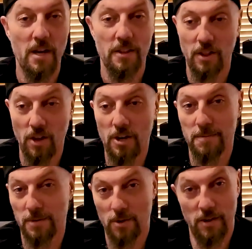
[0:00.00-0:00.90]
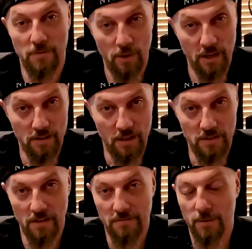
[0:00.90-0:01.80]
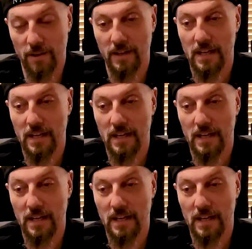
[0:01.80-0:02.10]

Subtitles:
the large majority of what you're trying to solve for.